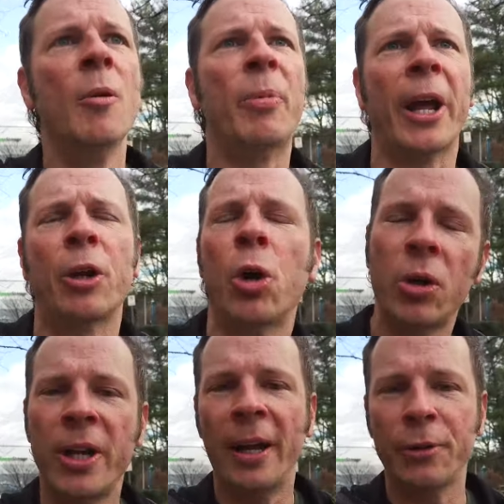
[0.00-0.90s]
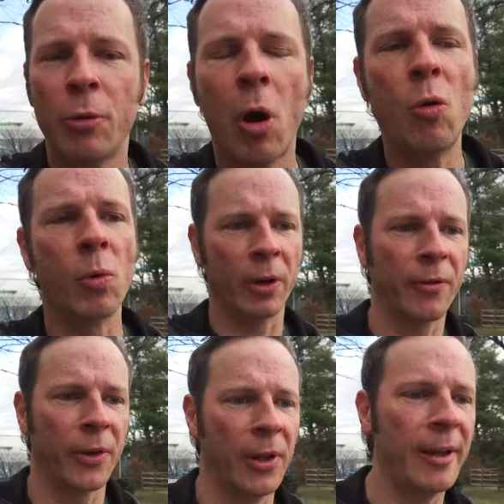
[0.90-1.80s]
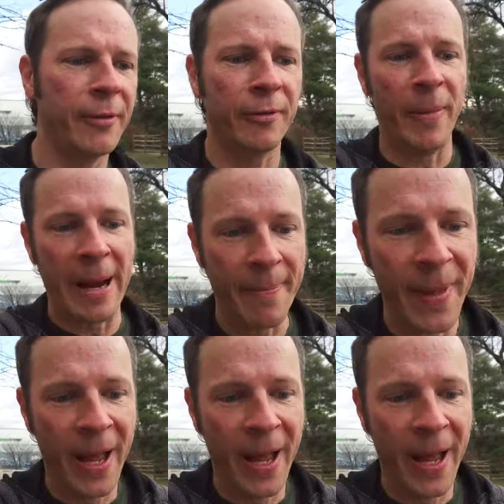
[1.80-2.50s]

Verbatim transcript: but I could not do homework for the life of me.